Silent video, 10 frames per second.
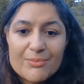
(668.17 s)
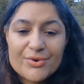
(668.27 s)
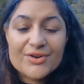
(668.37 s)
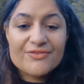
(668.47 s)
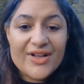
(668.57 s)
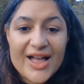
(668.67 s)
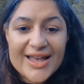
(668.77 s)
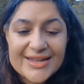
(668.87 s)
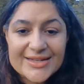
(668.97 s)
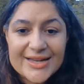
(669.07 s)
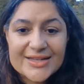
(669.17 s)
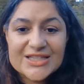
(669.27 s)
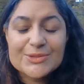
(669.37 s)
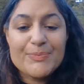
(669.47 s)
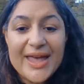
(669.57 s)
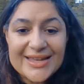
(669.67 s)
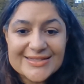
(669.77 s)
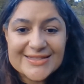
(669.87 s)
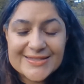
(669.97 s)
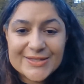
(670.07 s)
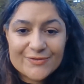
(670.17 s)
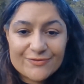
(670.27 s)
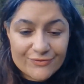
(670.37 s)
provide a space